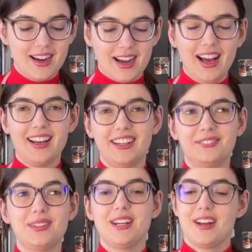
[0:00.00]

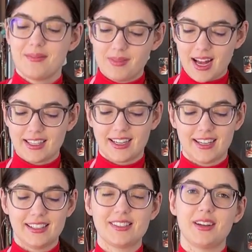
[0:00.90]
So
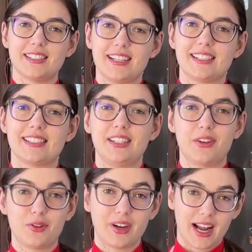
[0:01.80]
I decided to just leave it
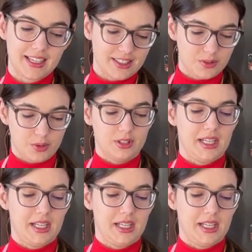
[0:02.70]
overnight to cool,